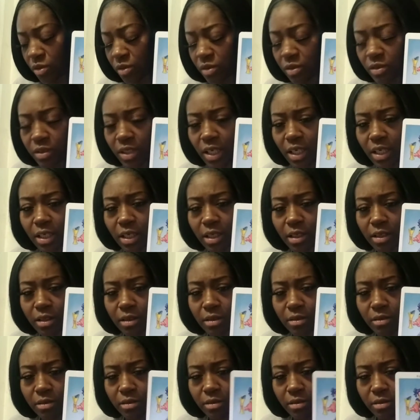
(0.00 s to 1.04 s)
thinking.
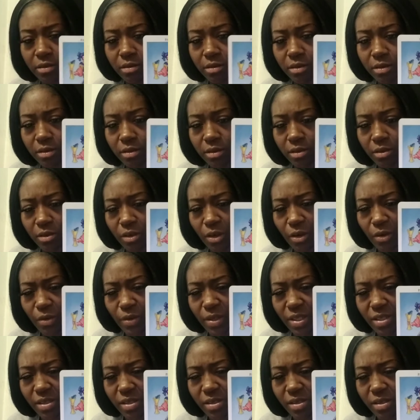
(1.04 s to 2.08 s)
You know,
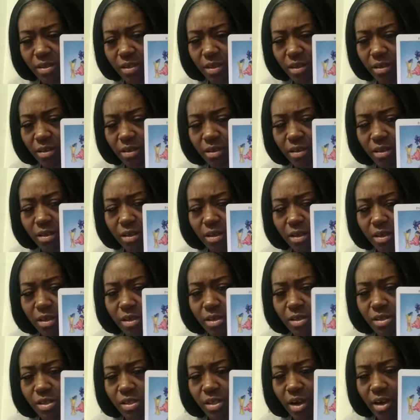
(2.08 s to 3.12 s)
it's the
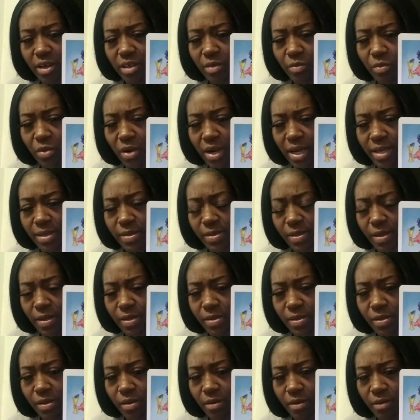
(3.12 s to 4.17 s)
starting
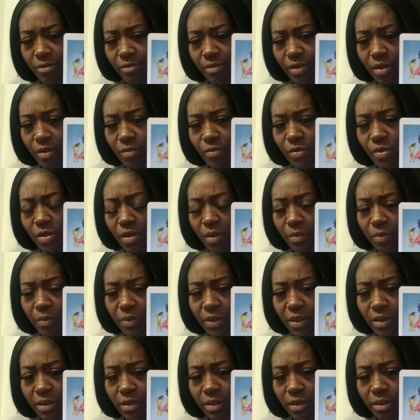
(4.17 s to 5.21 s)
process of
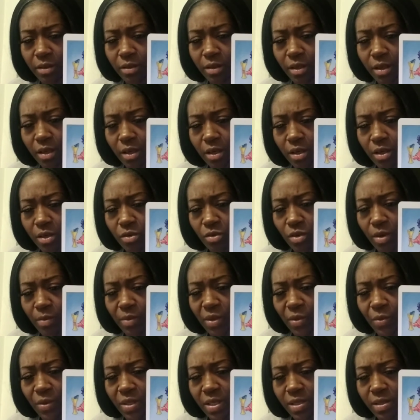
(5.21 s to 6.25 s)
something. And normally
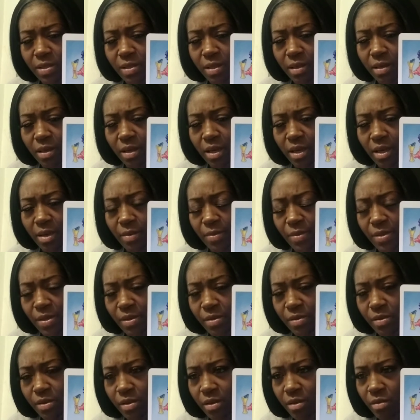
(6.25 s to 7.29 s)
when it's a cups,
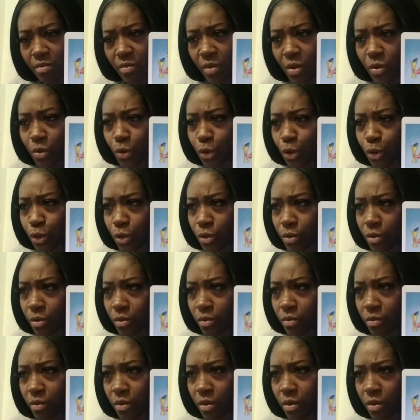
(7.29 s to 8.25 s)
it's an emotional